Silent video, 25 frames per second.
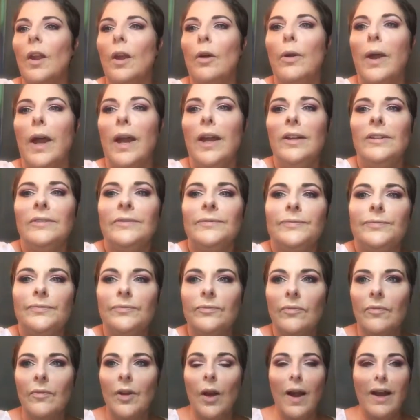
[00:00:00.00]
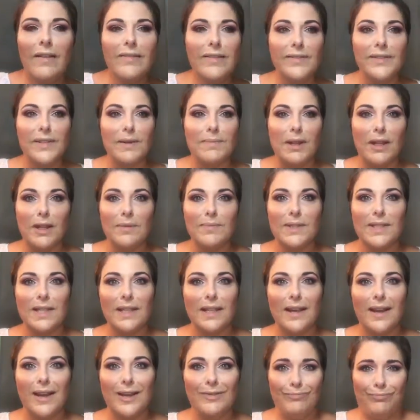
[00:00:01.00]
Okay, I haven't even done my
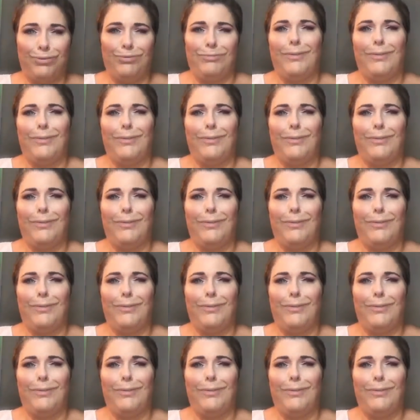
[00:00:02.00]
lipstick yet.